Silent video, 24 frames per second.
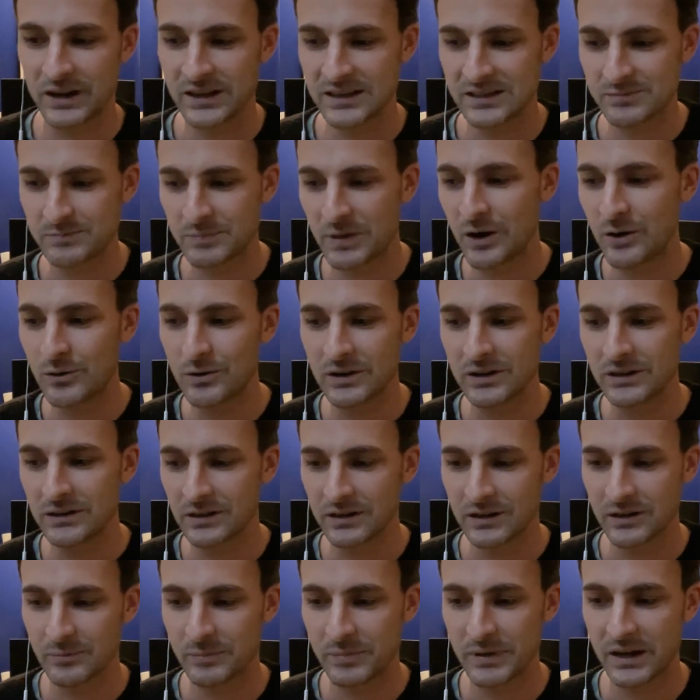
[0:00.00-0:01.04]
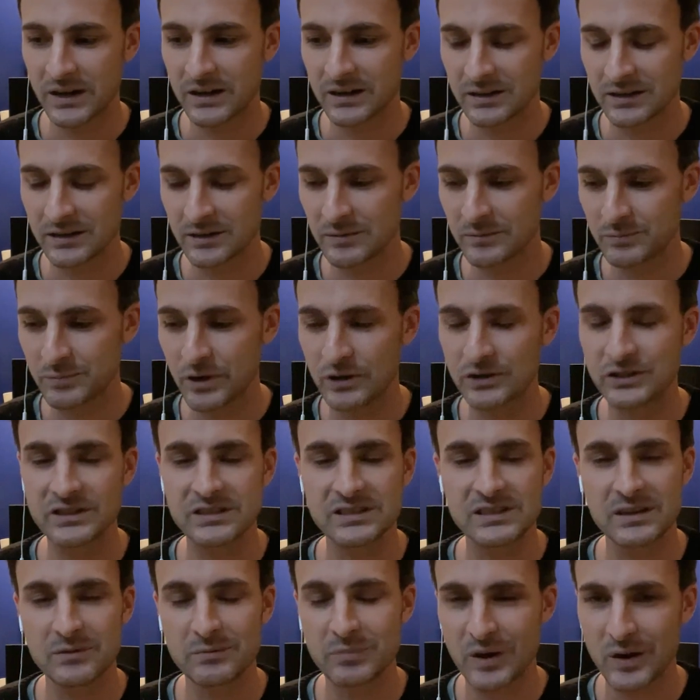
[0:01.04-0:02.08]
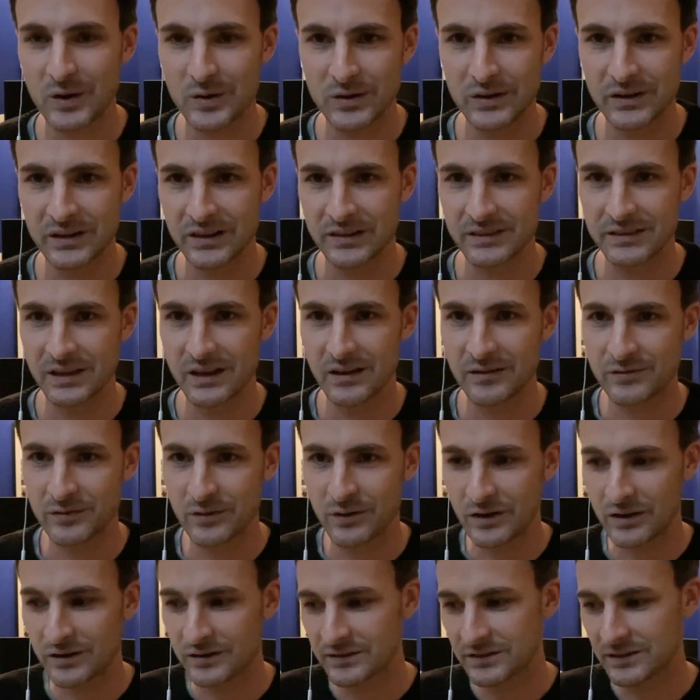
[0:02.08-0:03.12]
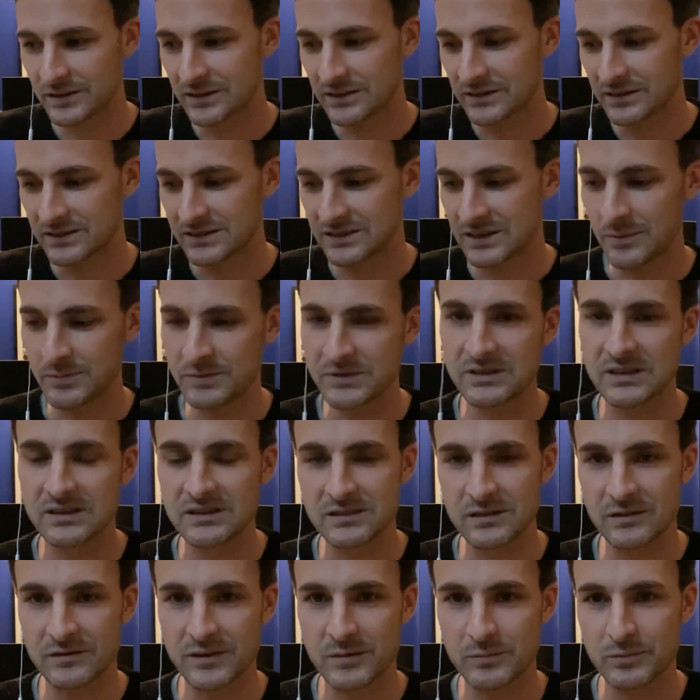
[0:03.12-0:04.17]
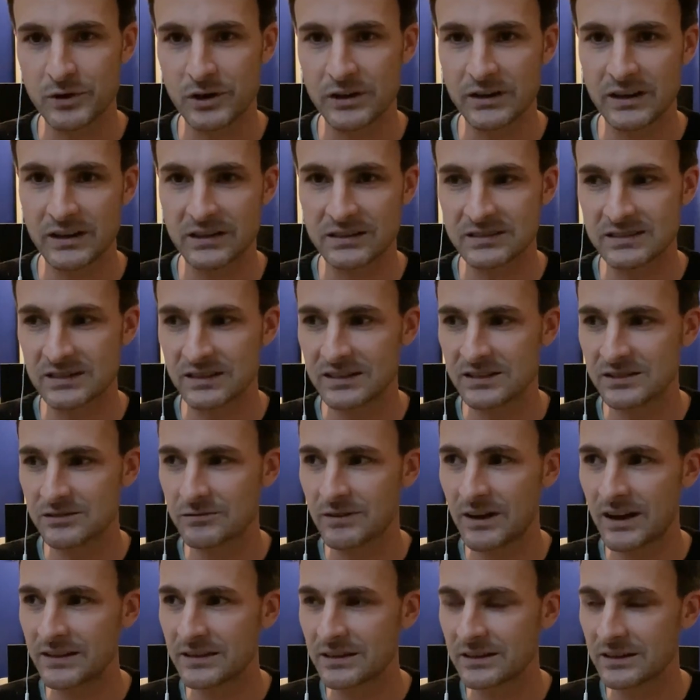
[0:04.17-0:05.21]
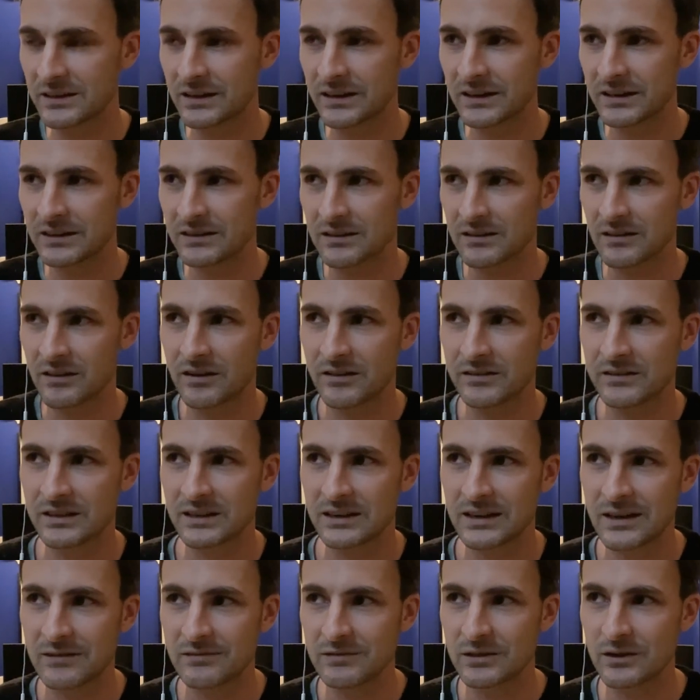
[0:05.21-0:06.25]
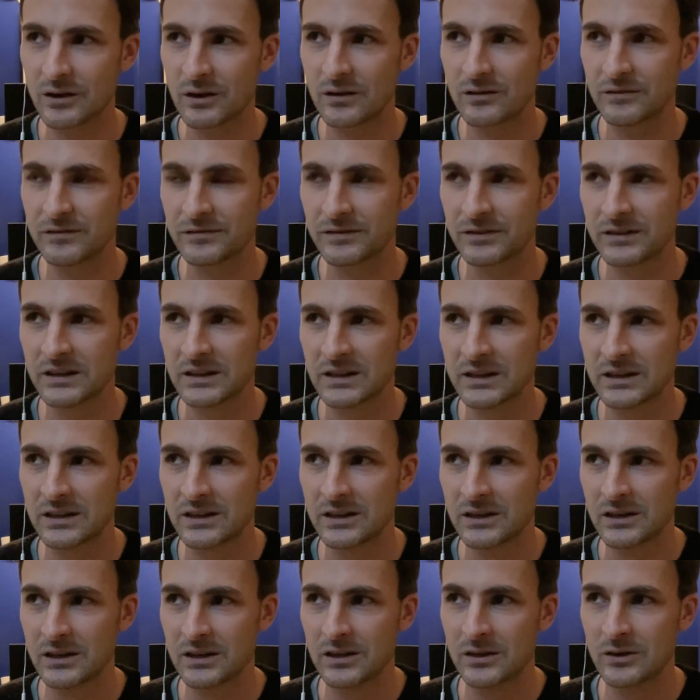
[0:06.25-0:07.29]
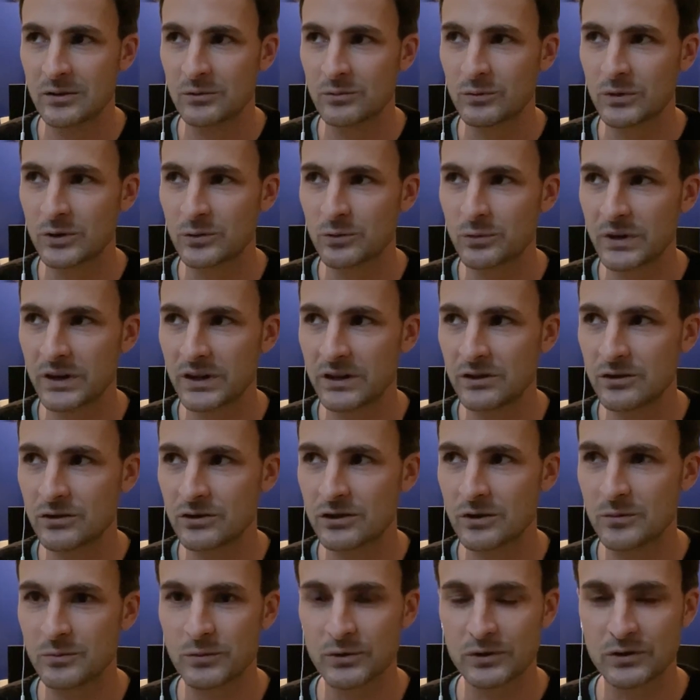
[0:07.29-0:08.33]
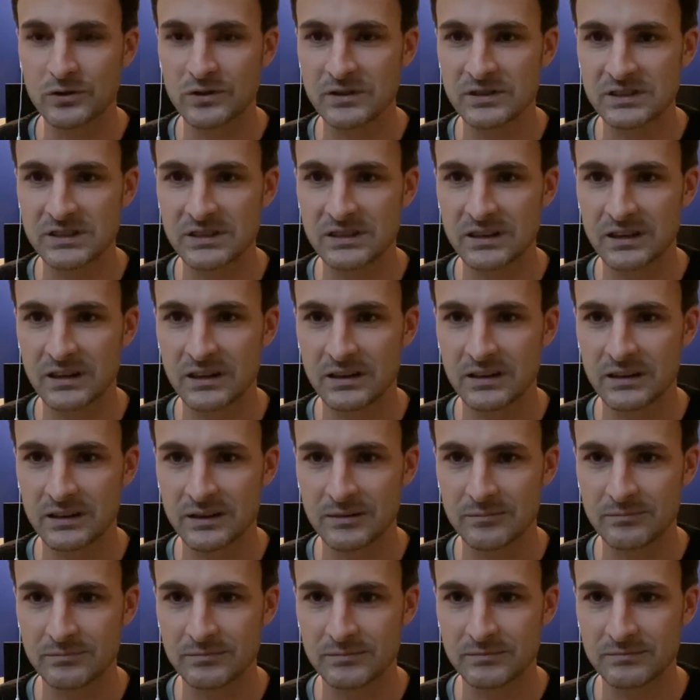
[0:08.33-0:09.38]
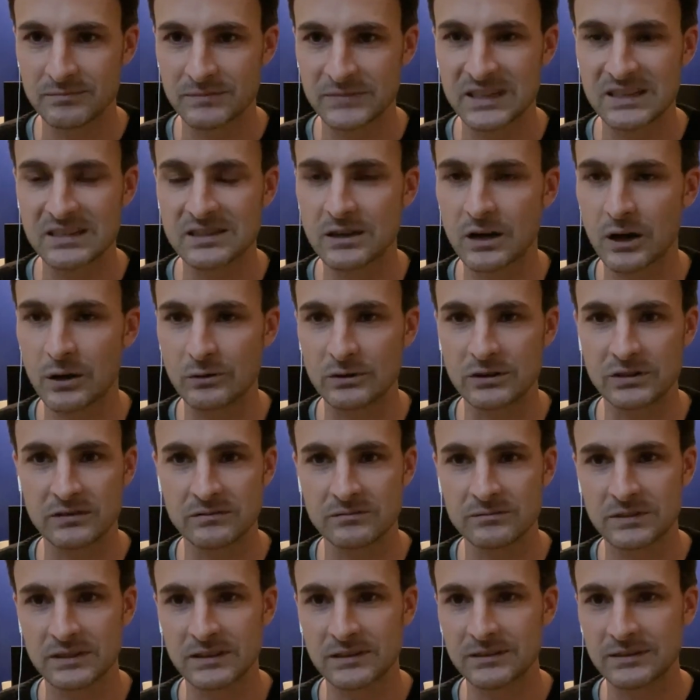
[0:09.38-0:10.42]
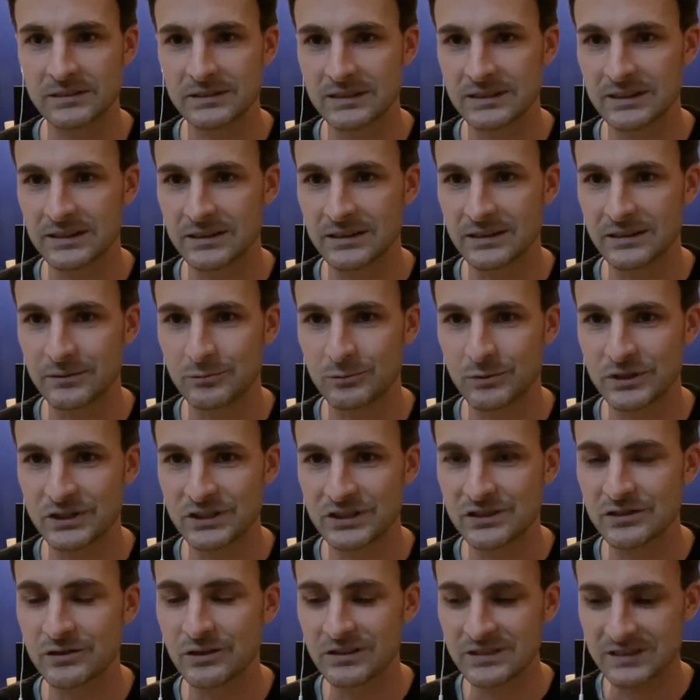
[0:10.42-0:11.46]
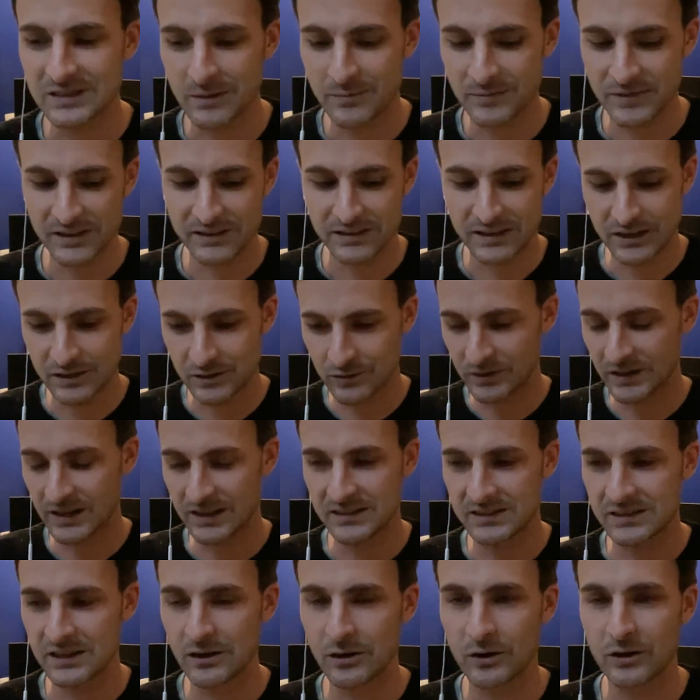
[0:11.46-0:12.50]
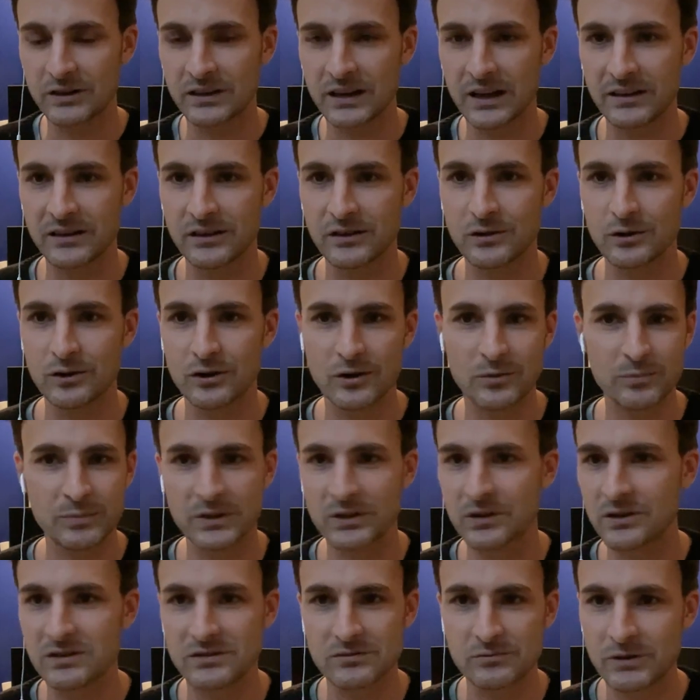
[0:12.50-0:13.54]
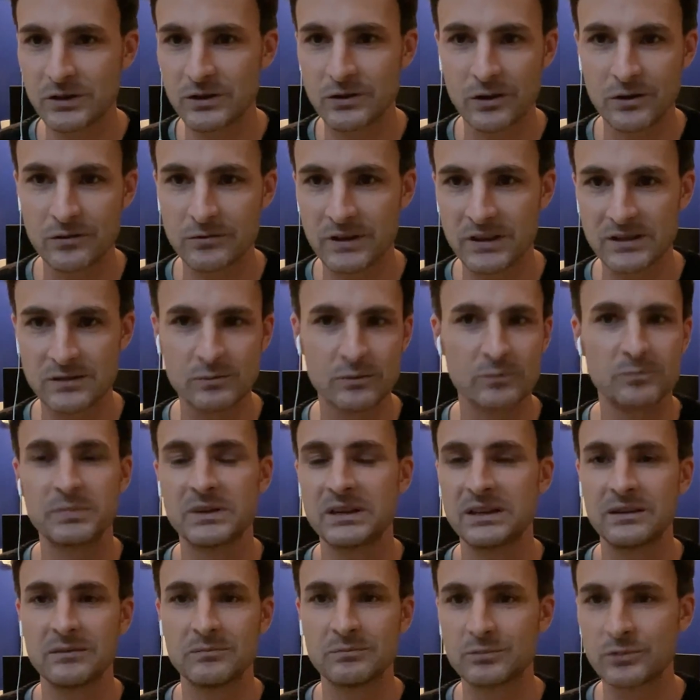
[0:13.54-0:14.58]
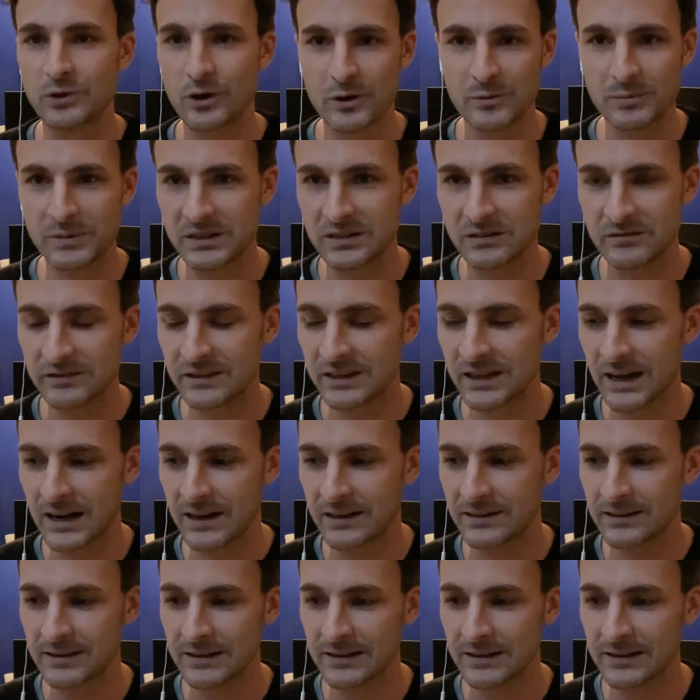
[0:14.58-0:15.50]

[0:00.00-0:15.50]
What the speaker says: power or purchasing power, and therefore the substance of the products is rather on the level of what we in Europe would consider discount, which is not something that you can sell online in Europe because return rates would be prohibitively high.